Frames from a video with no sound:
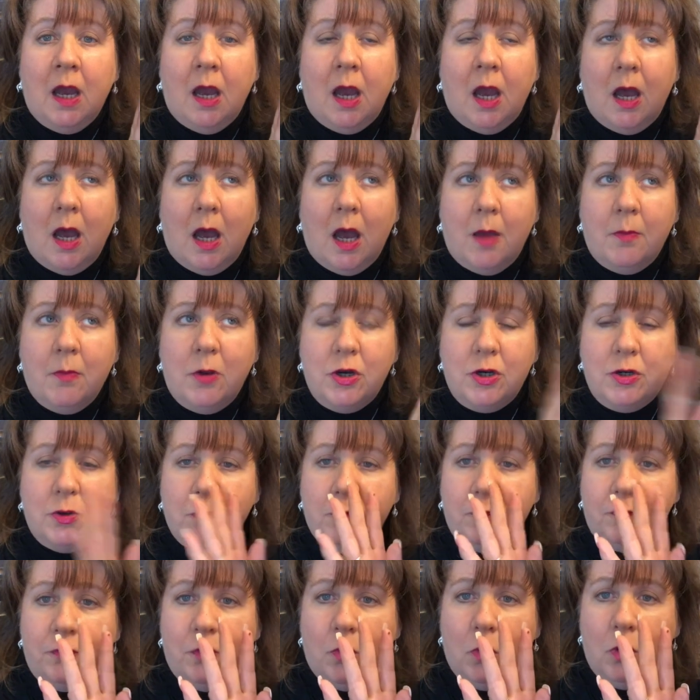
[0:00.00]
Uh, I'm gonna do a
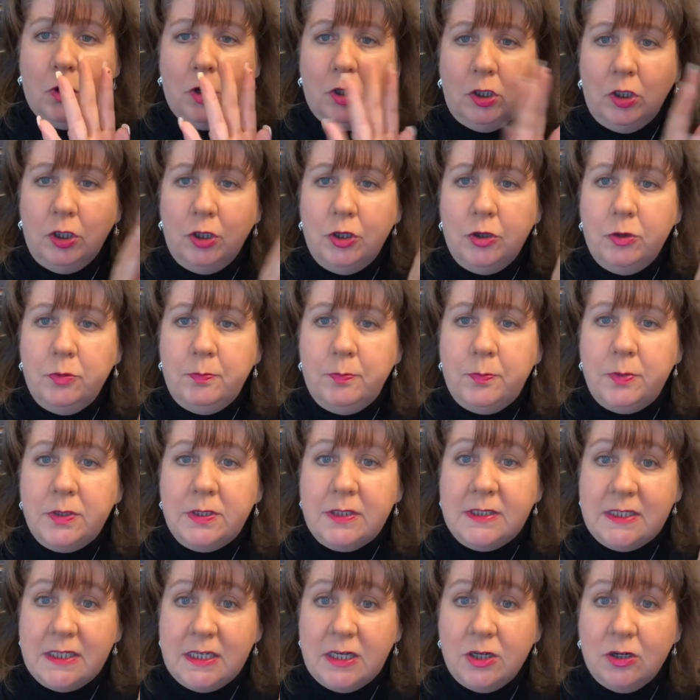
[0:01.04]
four loop
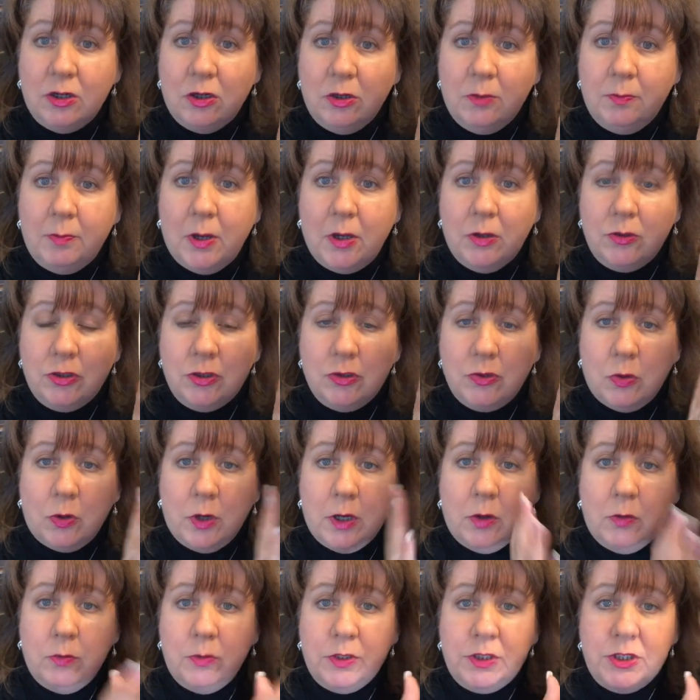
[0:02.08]
tiered bow
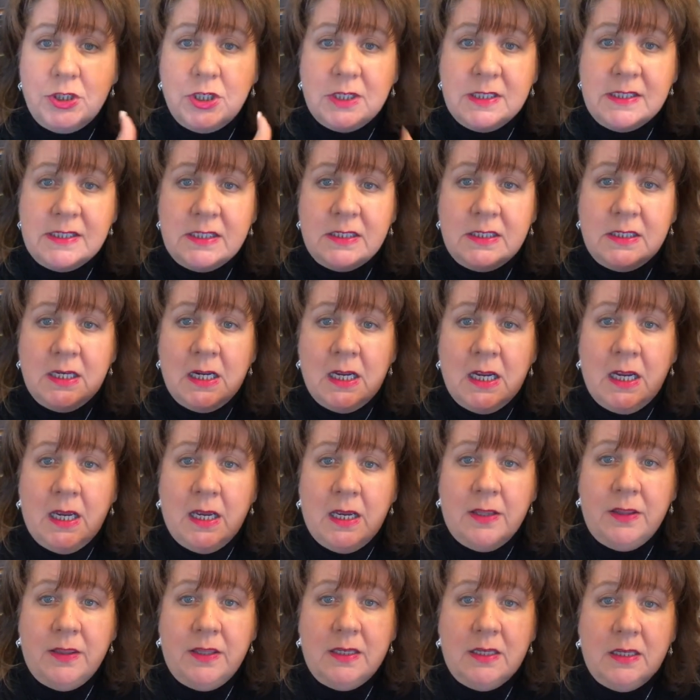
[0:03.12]
tutorial with just
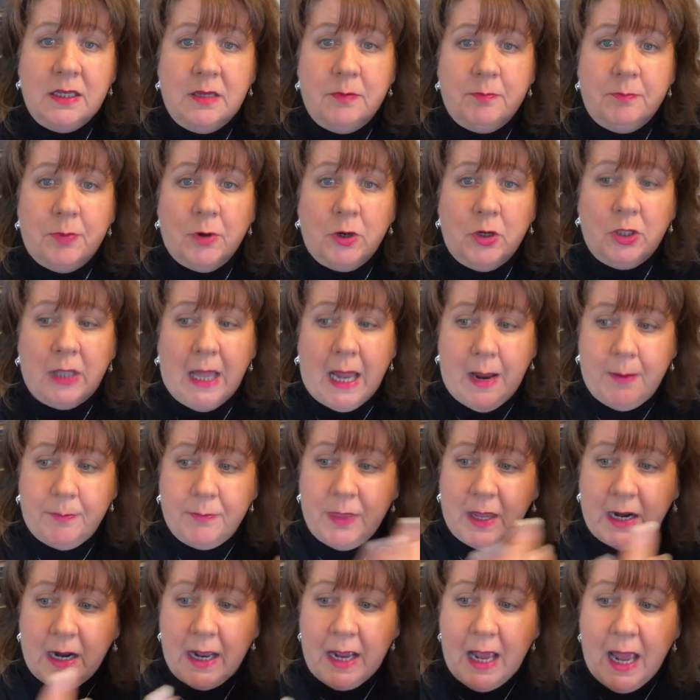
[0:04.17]
the burlap
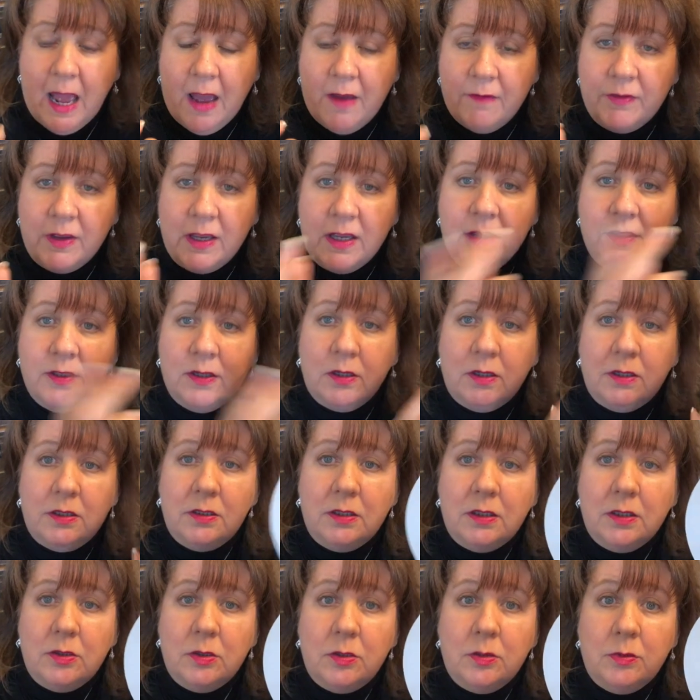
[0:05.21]
that I have in the
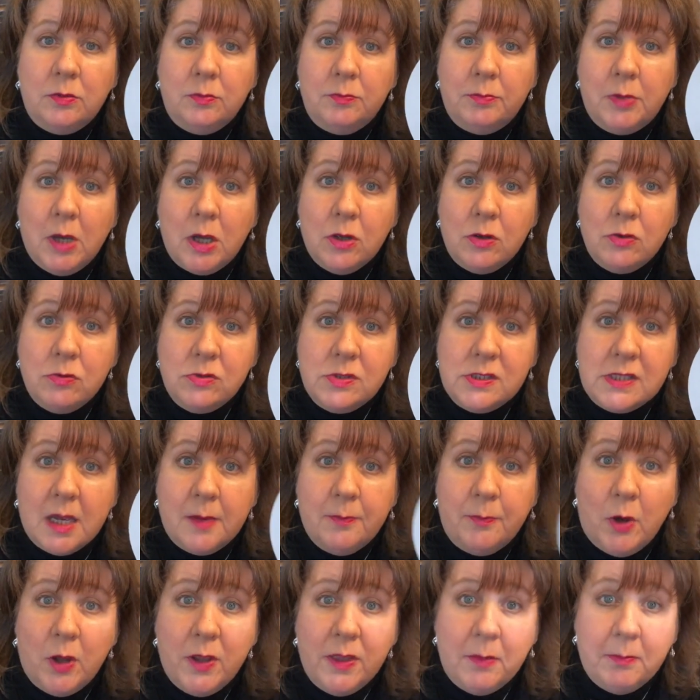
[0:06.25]
bows
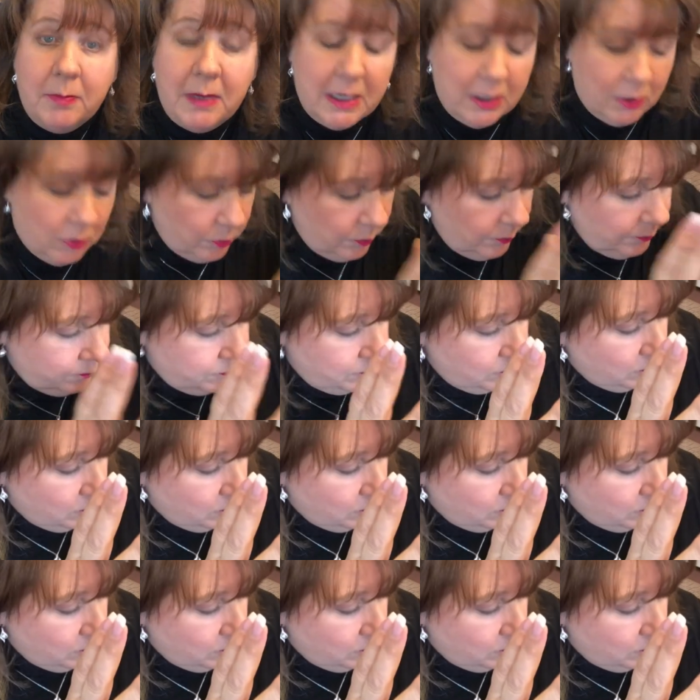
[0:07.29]
up on the mantle.